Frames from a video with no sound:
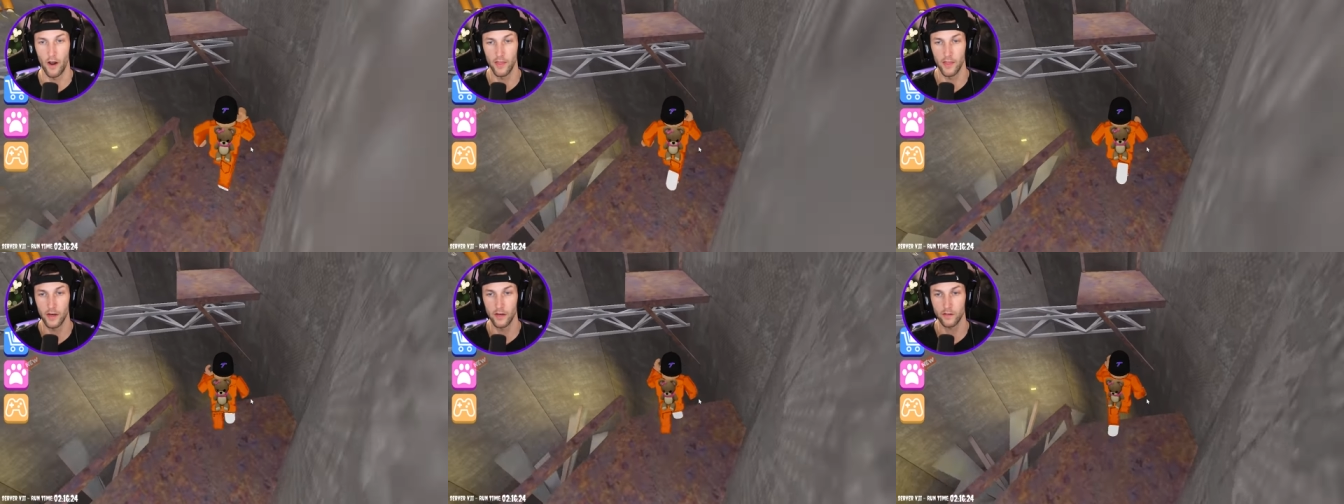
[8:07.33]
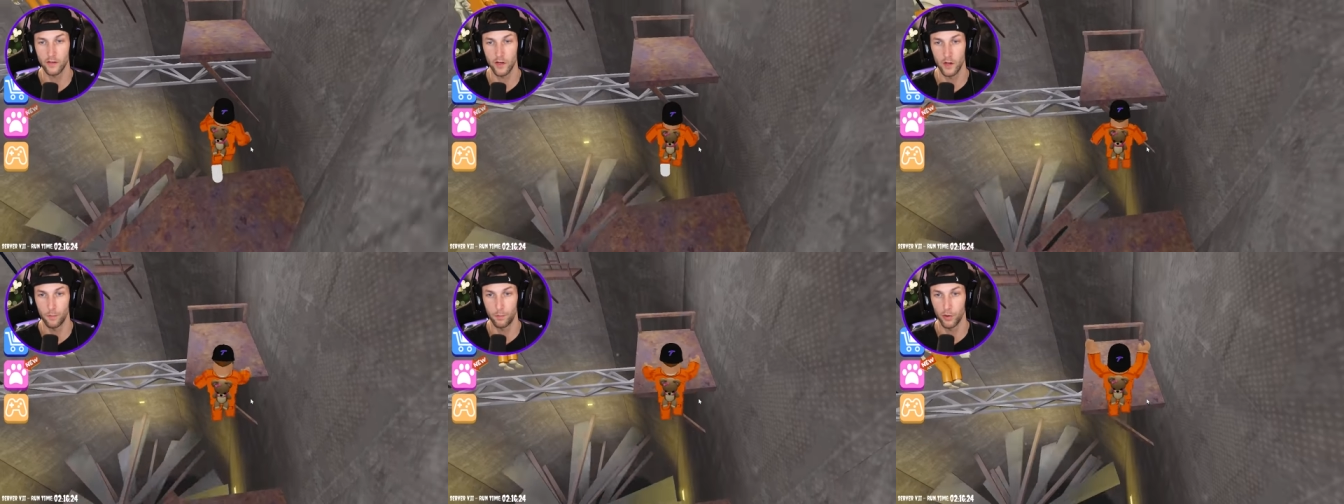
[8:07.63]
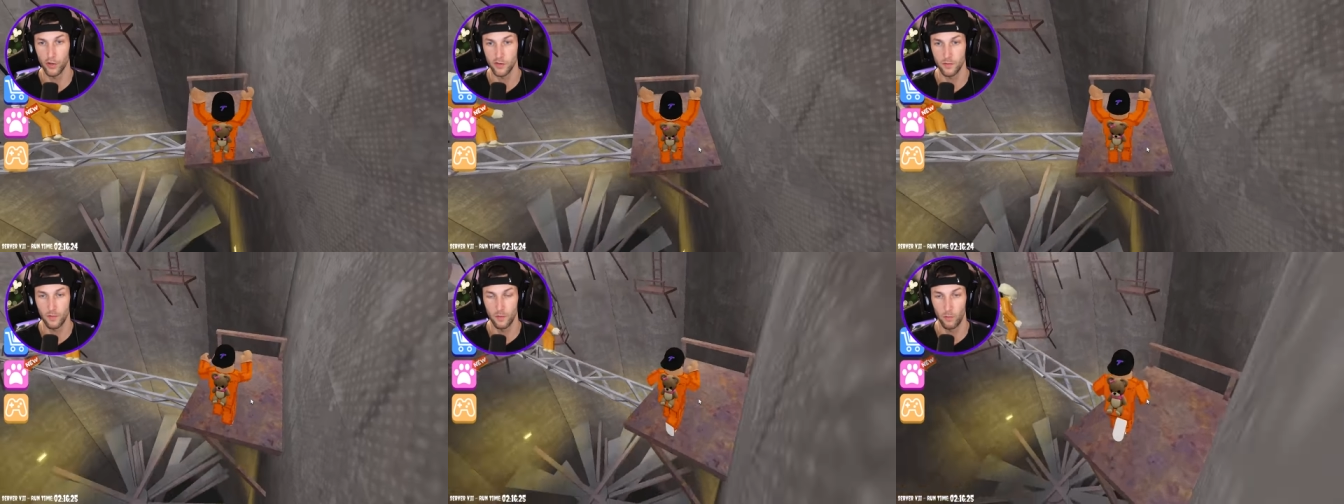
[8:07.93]
And then it's gonna
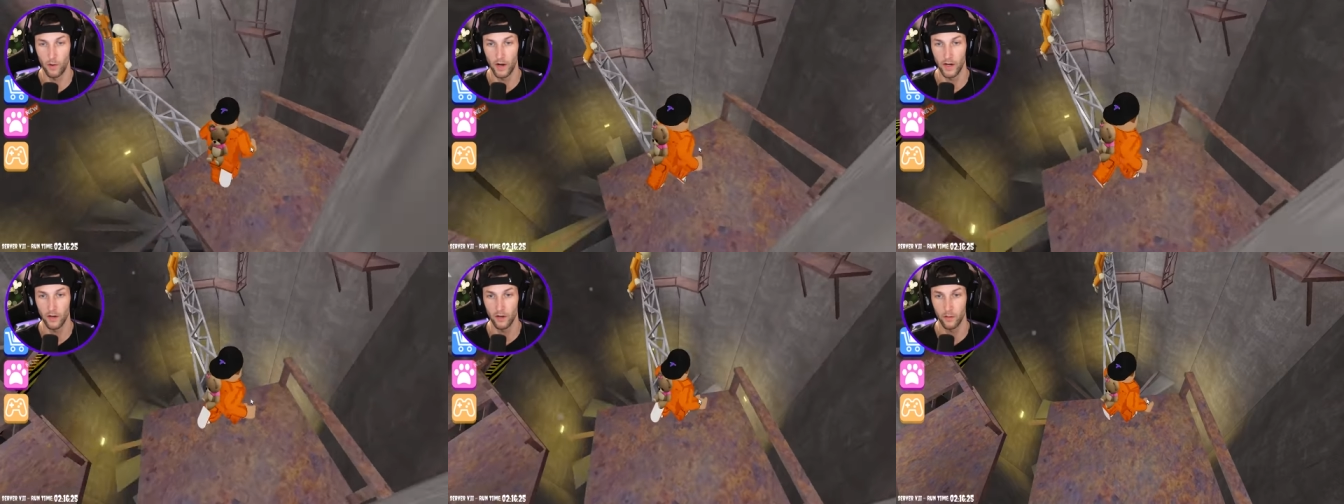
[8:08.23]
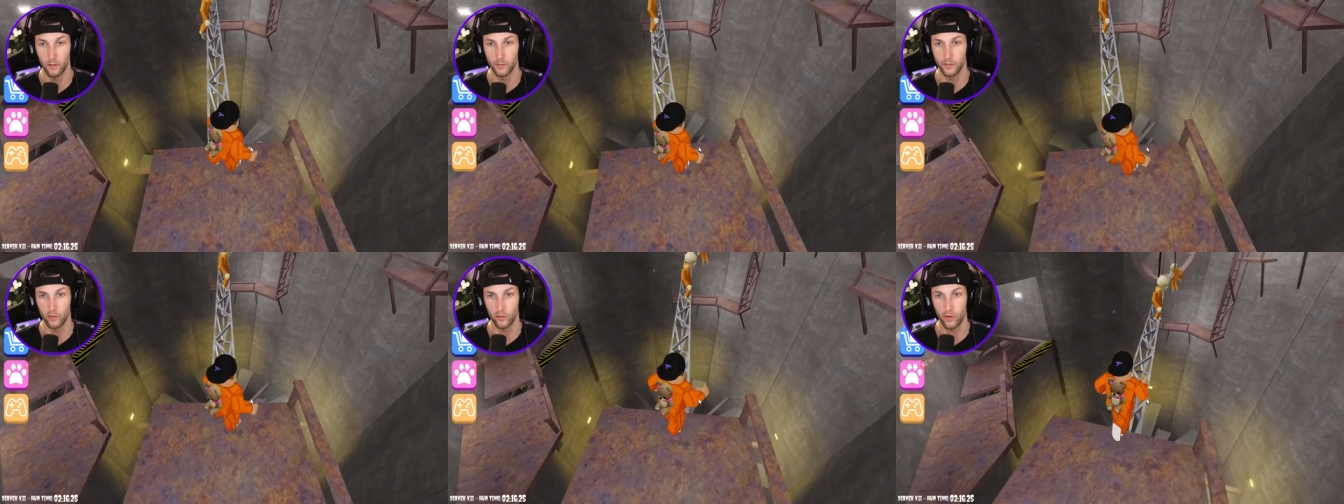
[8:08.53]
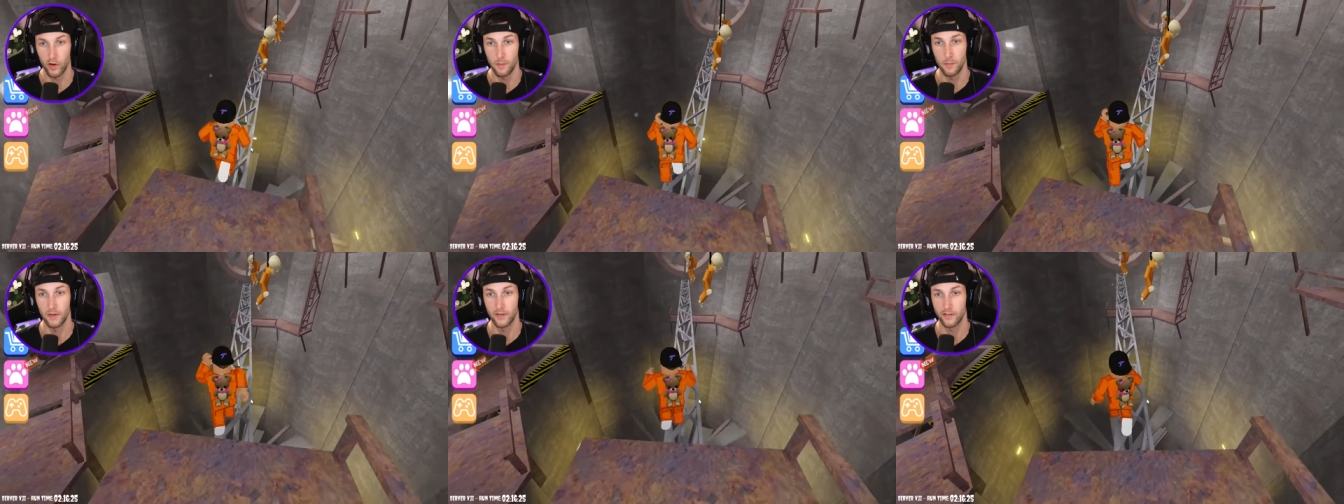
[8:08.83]
push me right into those
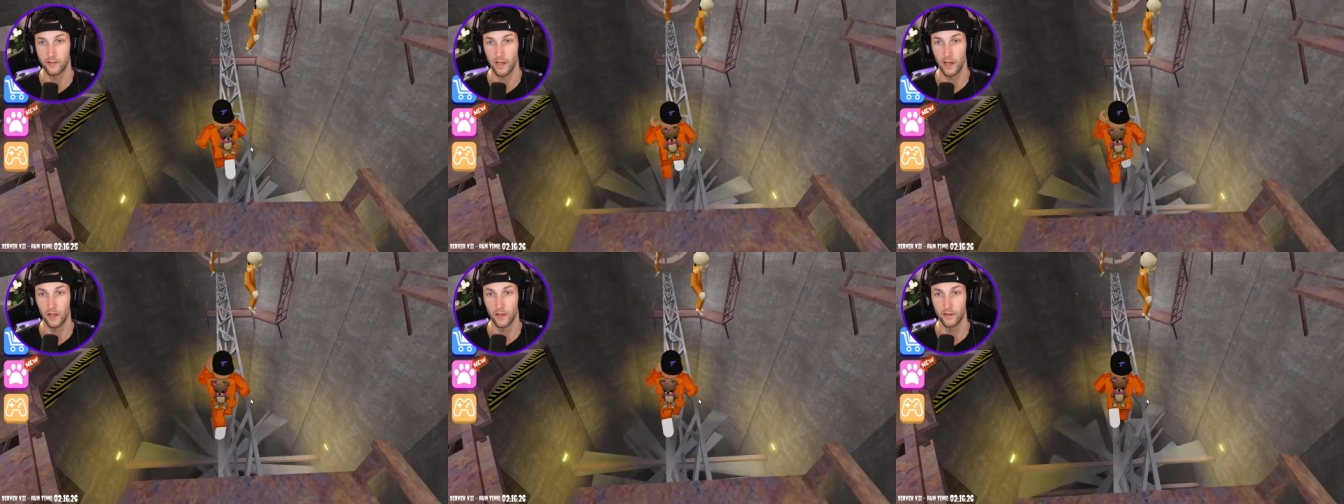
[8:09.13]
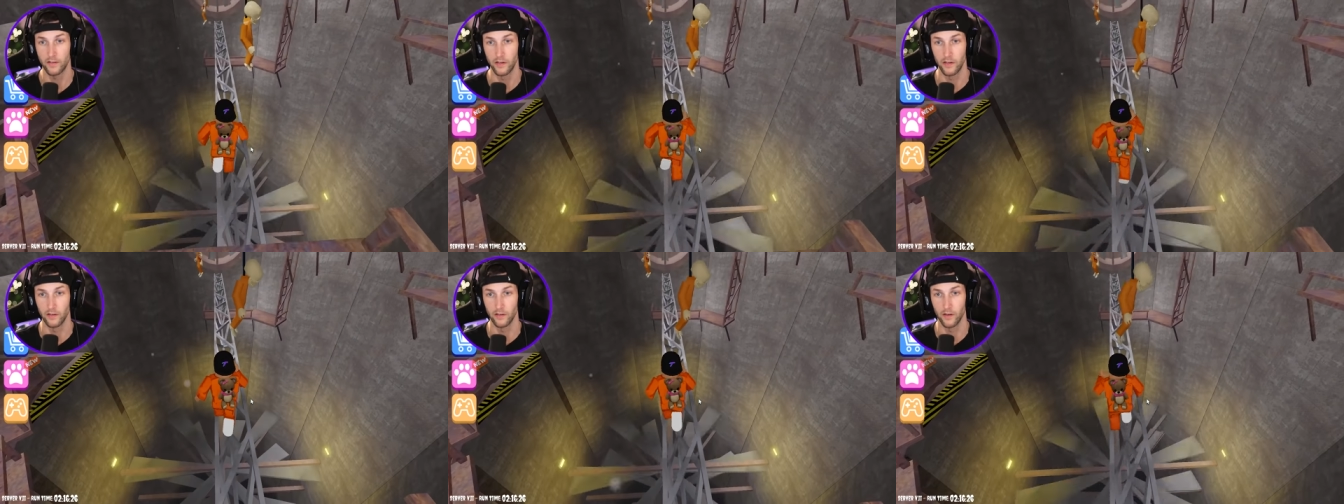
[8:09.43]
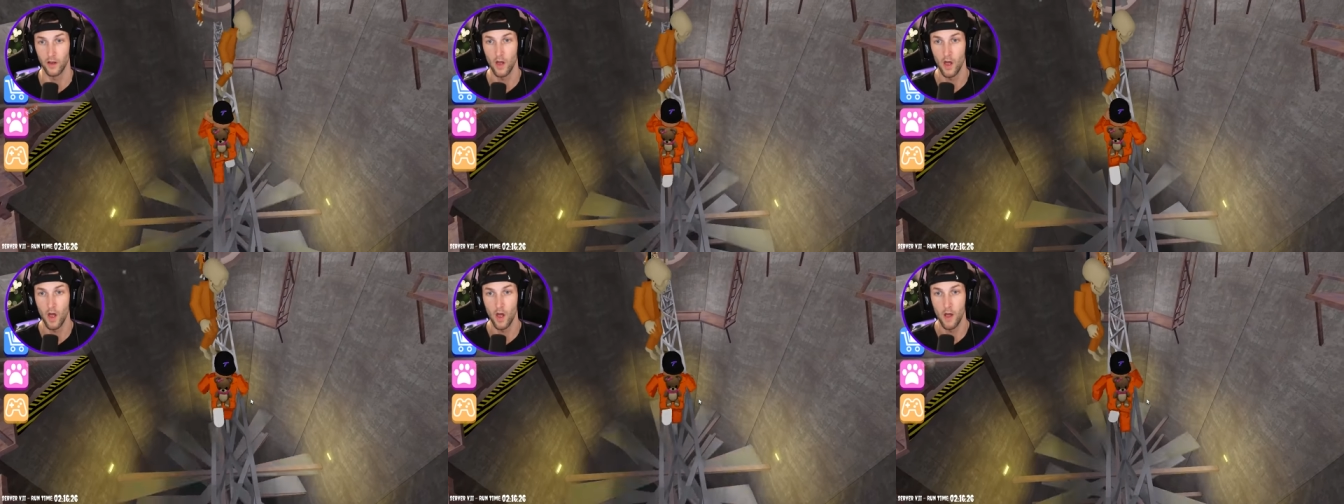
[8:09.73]
creepy
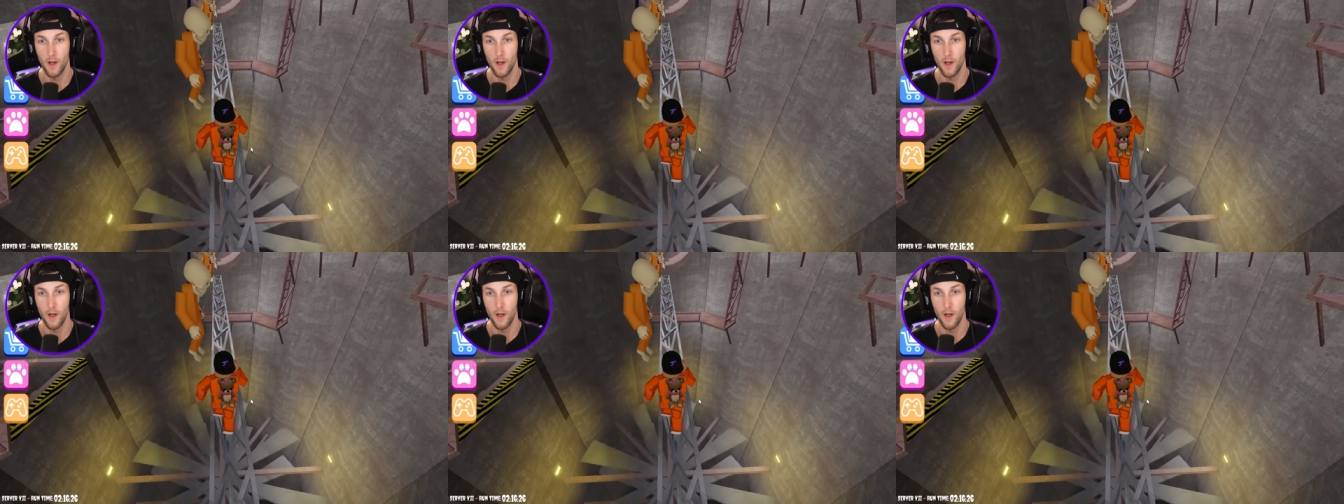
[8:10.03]
skeletons.